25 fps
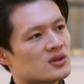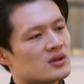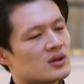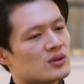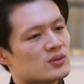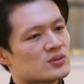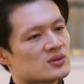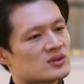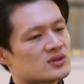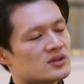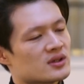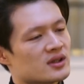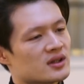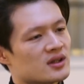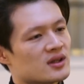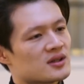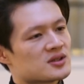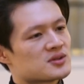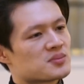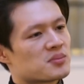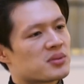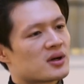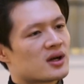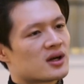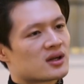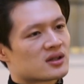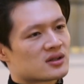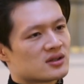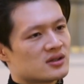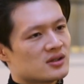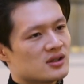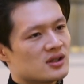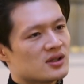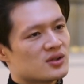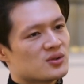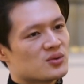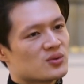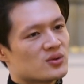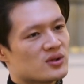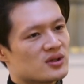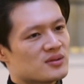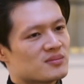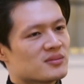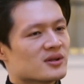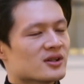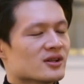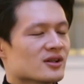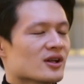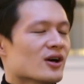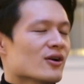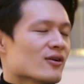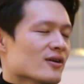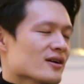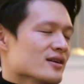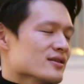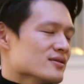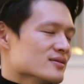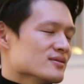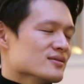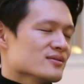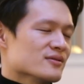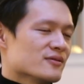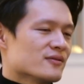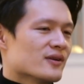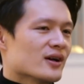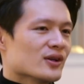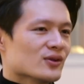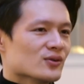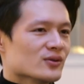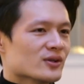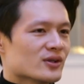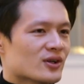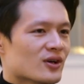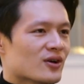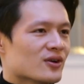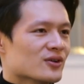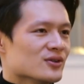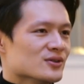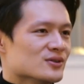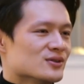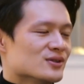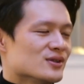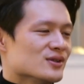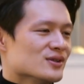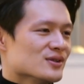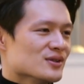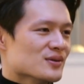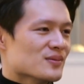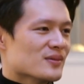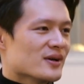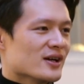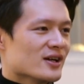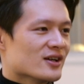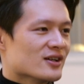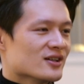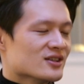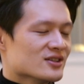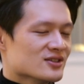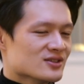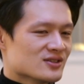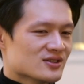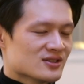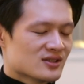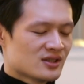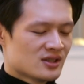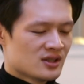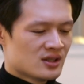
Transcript: I would say Gaspard de la Noël, but now I finally got it in my hands.